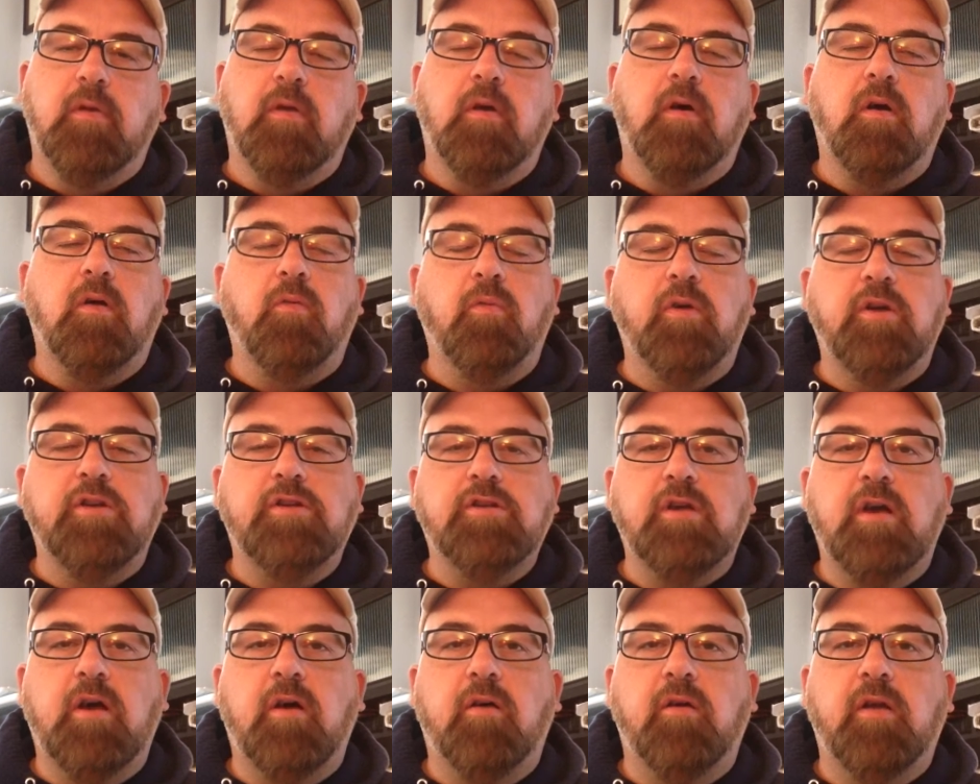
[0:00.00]
I reach
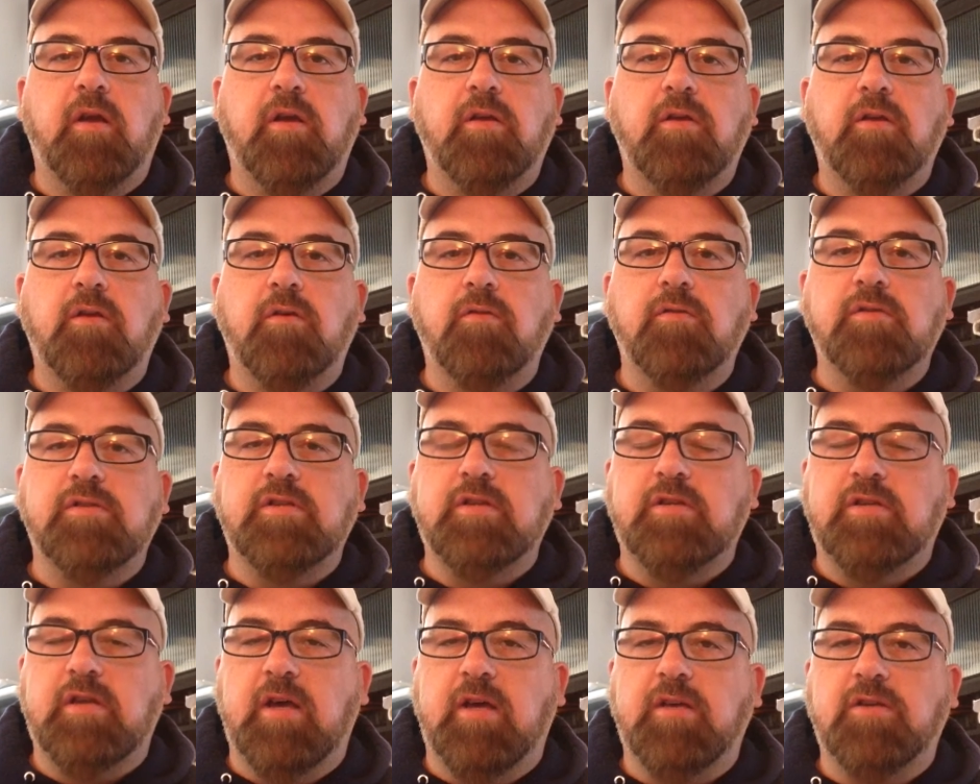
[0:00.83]
out and use
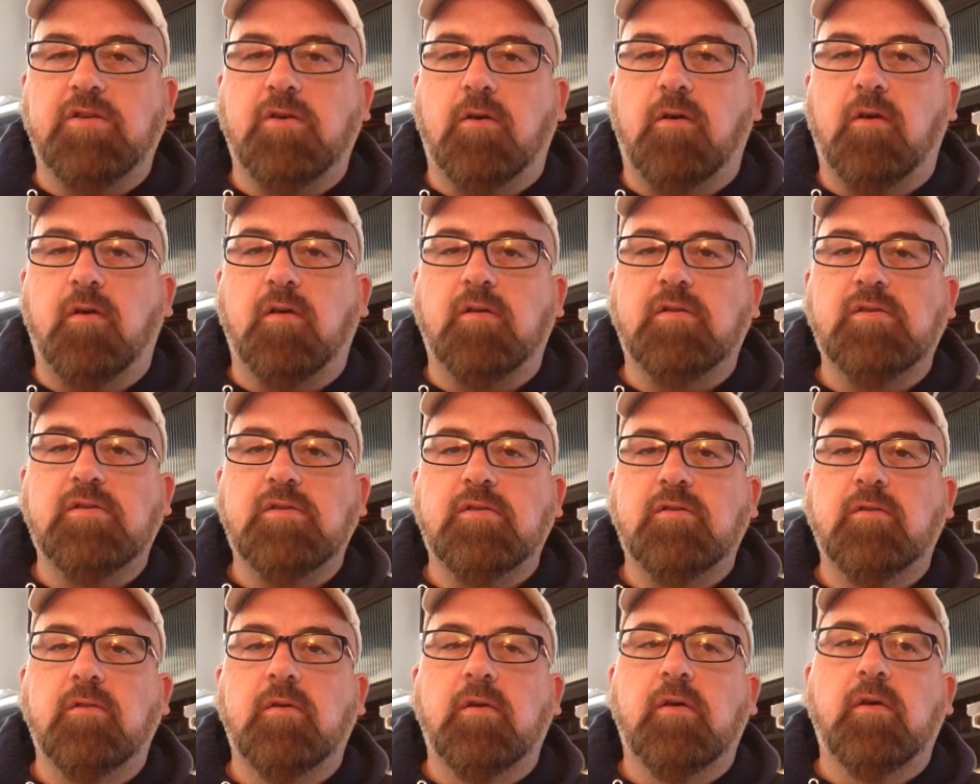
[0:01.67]
the TED Talks.